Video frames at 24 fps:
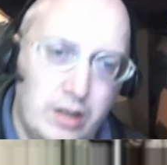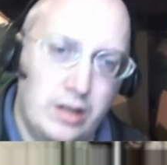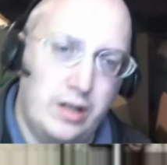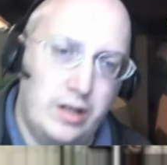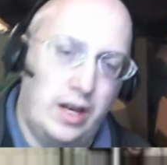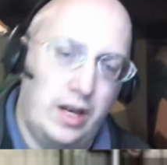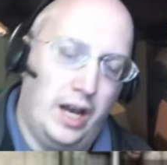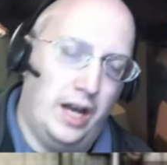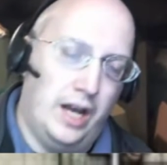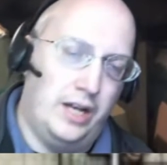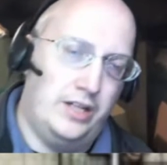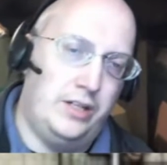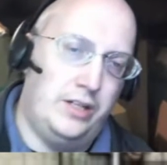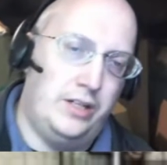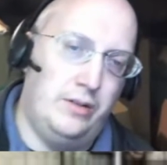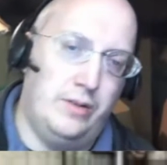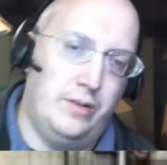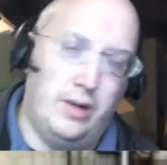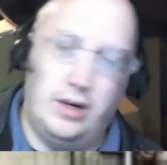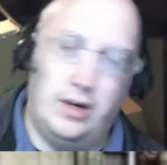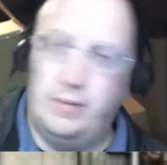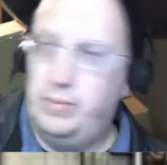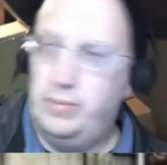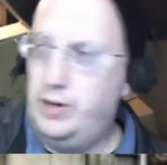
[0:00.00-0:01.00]
As you
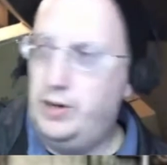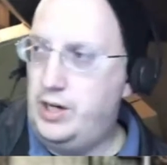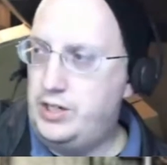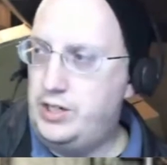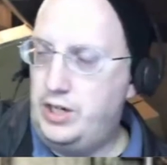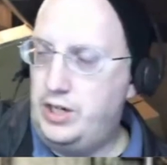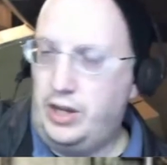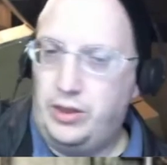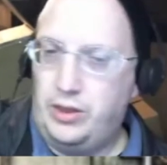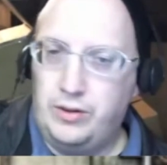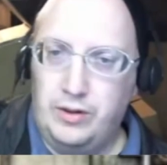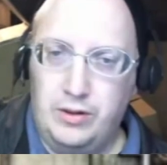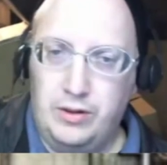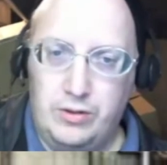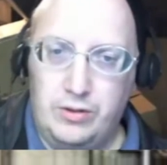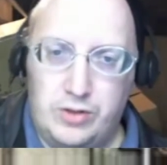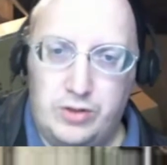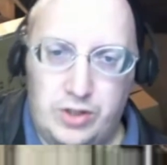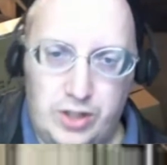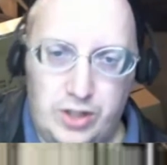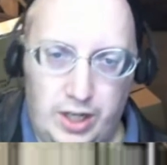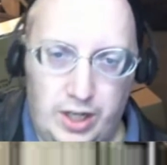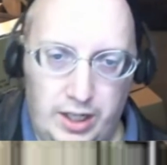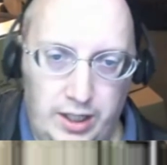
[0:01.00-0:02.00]
are brushing through,
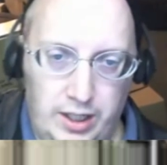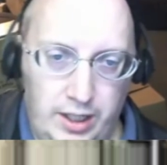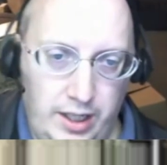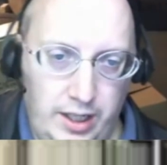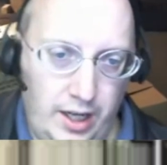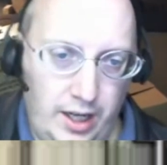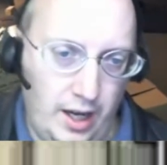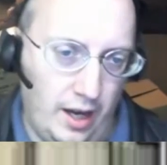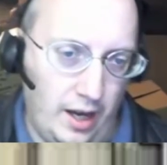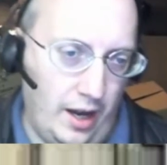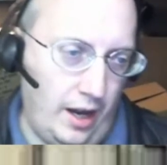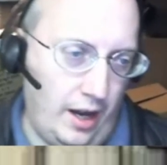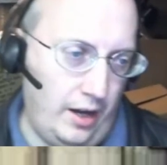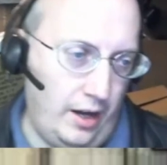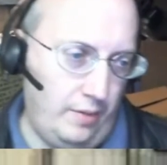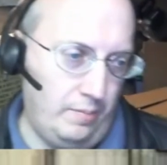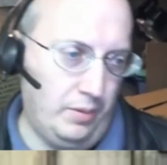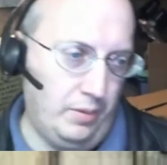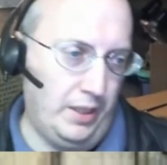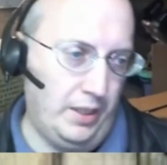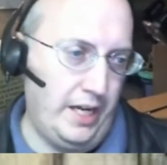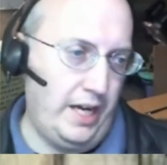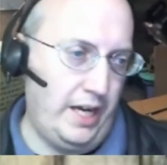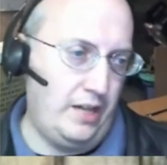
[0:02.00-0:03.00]
suddenly a
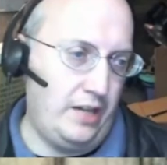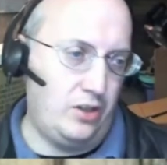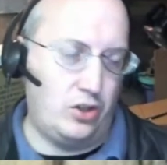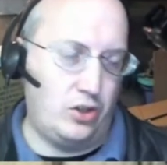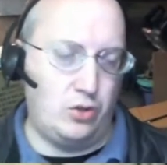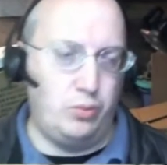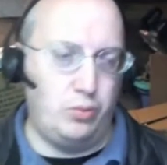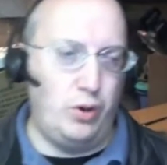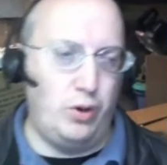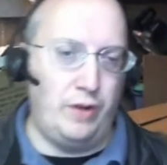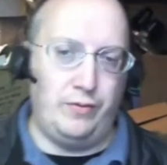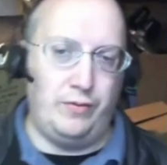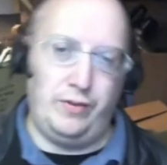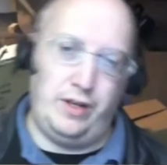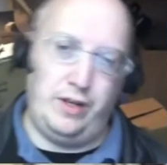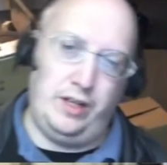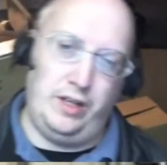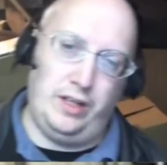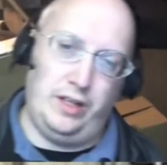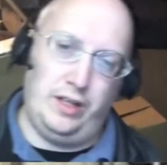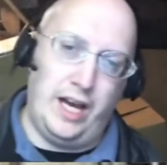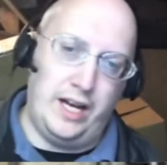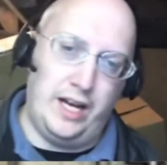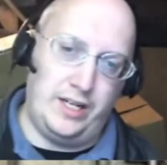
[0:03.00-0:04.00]
blade swiftly
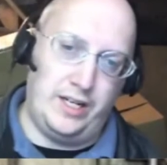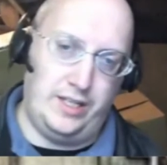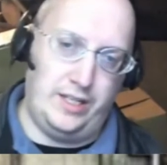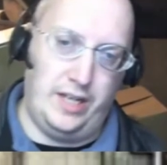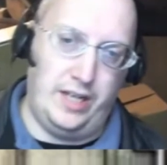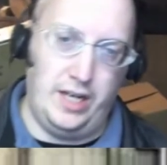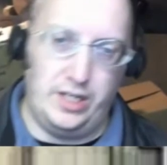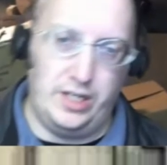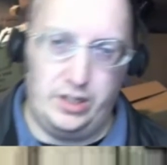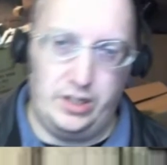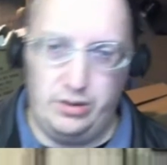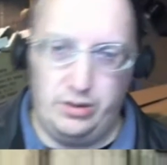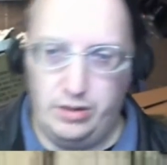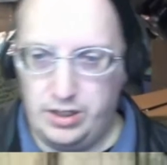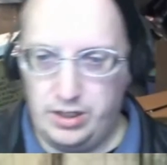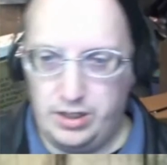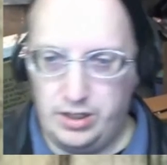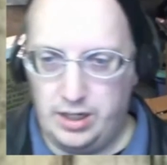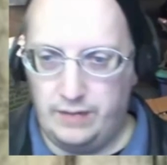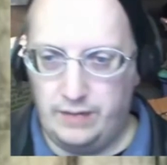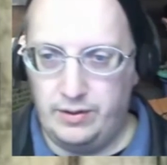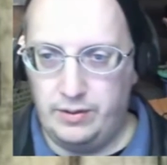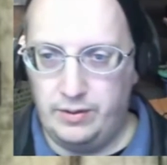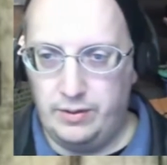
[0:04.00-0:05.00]
lashes at you because
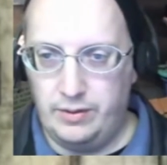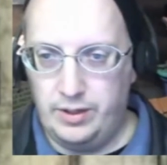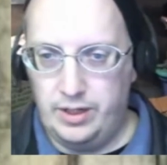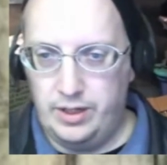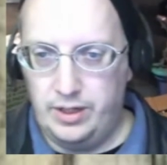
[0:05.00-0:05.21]
everyone is